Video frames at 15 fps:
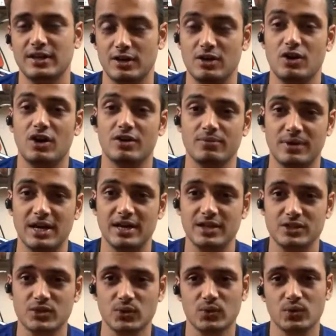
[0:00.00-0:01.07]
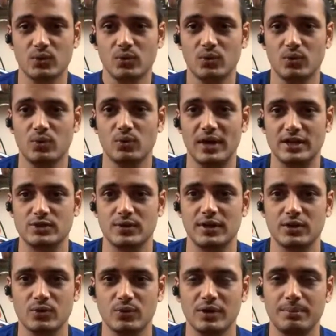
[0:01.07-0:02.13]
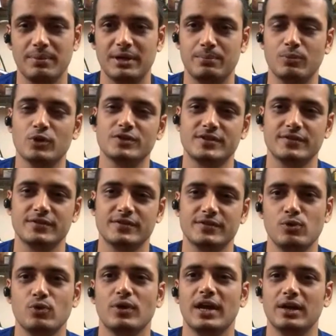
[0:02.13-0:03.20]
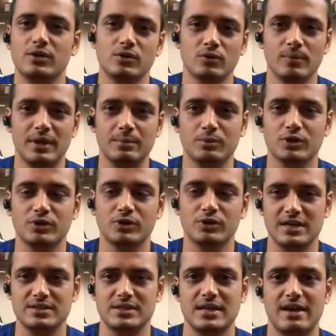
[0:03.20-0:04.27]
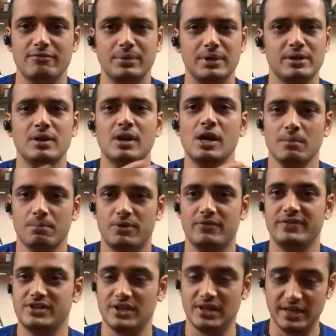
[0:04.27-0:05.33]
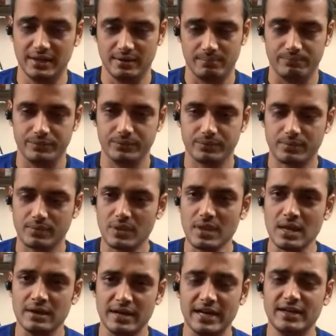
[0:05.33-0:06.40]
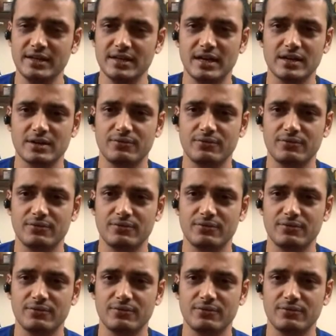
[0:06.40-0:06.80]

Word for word: there are a lot of guys who who actually do it but most of them who get to Malle Moto classes have been professionally riding